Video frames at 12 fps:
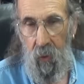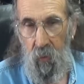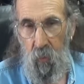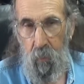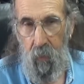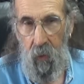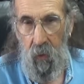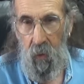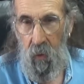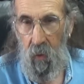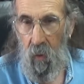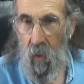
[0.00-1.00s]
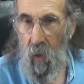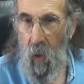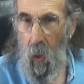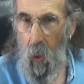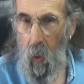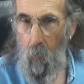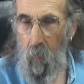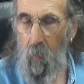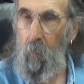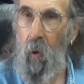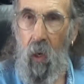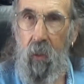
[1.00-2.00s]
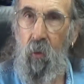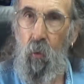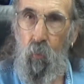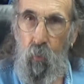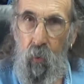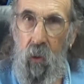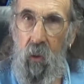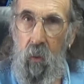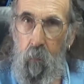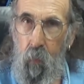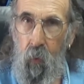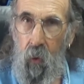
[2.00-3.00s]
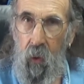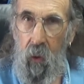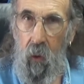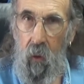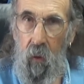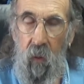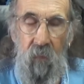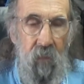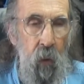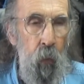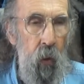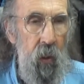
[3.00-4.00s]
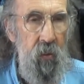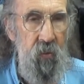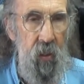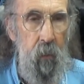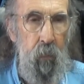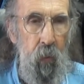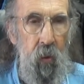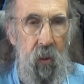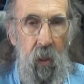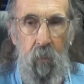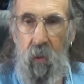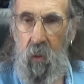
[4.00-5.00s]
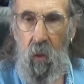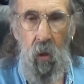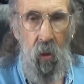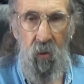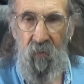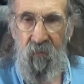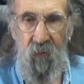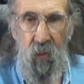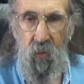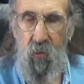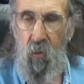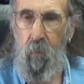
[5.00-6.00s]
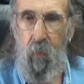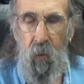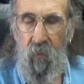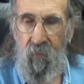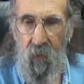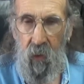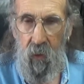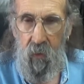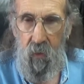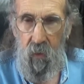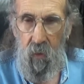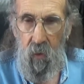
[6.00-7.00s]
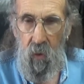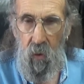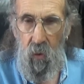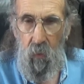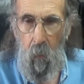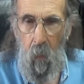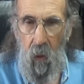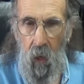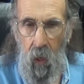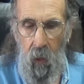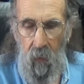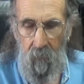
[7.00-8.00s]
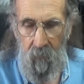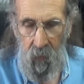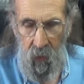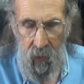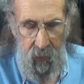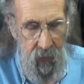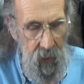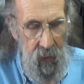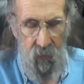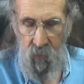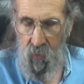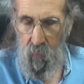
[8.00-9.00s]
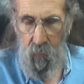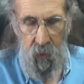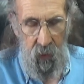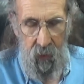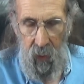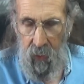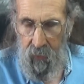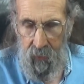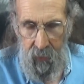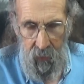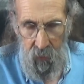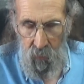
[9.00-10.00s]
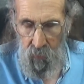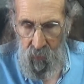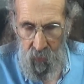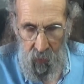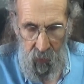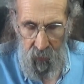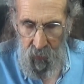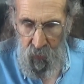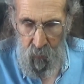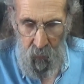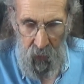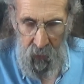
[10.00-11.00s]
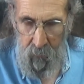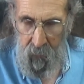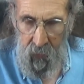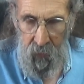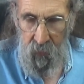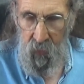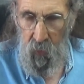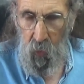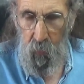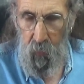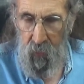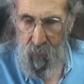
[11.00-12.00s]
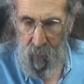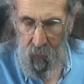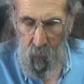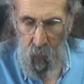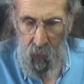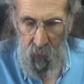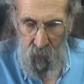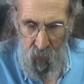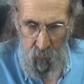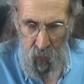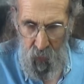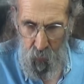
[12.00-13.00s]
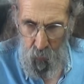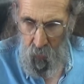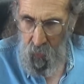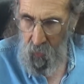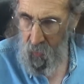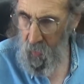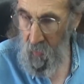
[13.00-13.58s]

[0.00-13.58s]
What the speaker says: new pair. But mine are really pretty. And when I say pretty, I mean all the fins are perfect. A lot of guys say, well, you got to get new cylinders, Mike, because the old ones require so much work.